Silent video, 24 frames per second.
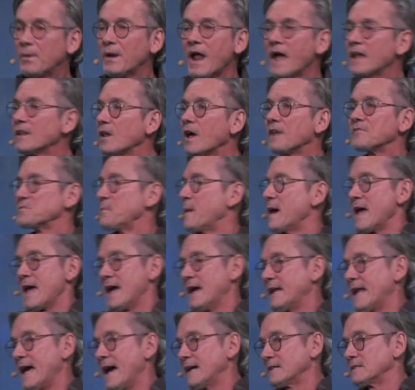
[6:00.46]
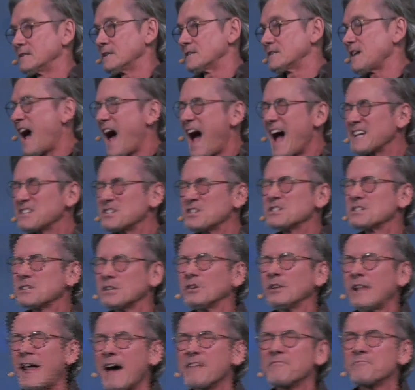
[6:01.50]
I loved my Aunt Agnes. I still
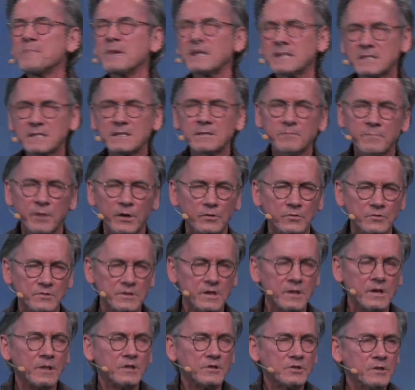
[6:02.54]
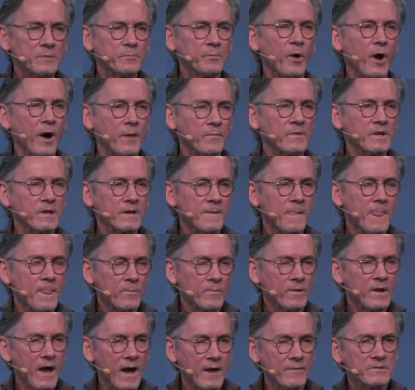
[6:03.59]
have mixing bowls she bought me
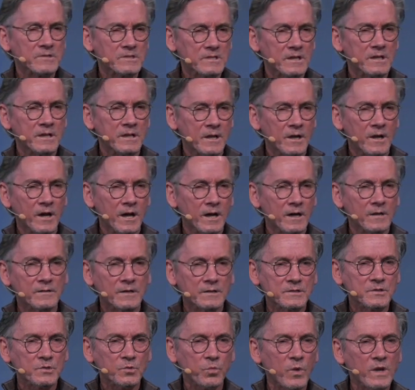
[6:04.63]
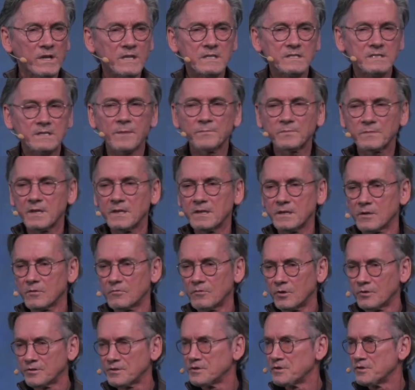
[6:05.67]
when I was a
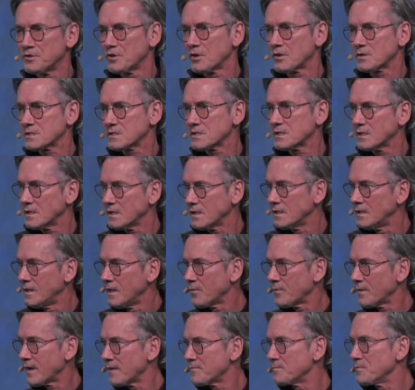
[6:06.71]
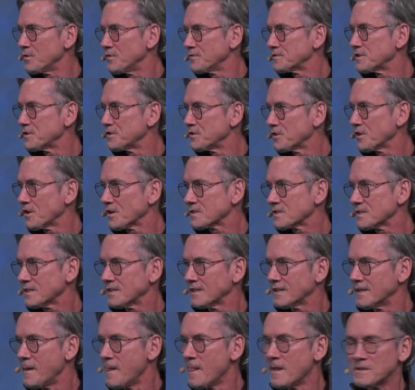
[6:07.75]
20-something-year-old in New York City, when I moved to New York
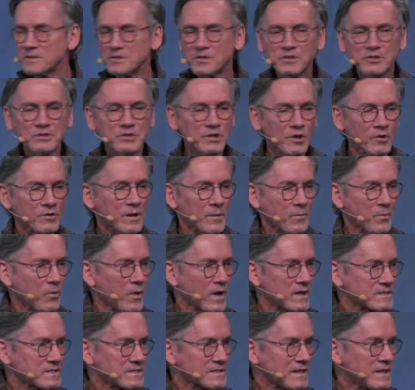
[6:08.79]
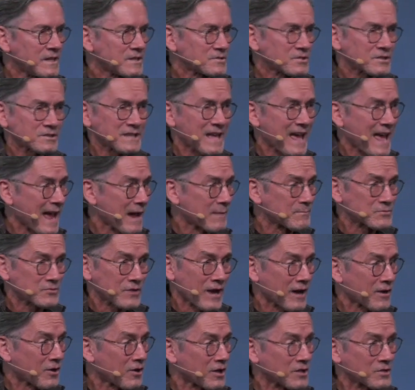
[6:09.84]
City. She showed up once, took the
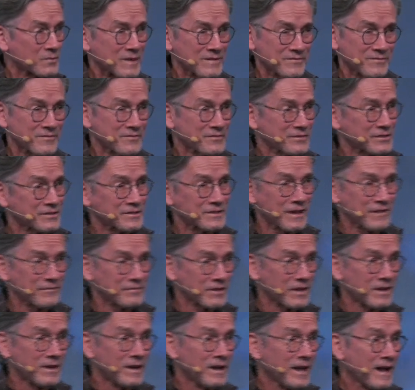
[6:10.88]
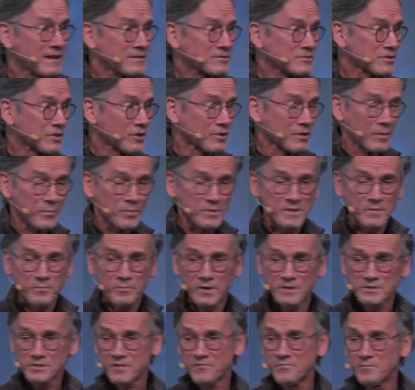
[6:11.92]
Amtrak all the way from Philadelphia, and showed up with a
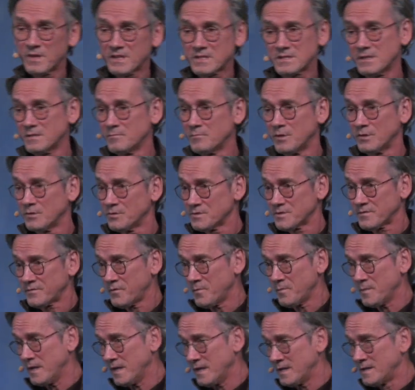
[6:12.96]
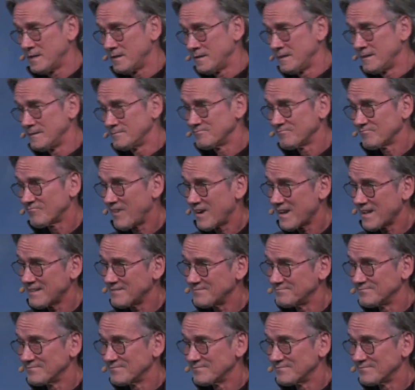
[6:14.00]
bunch of mixing bowls for me, right?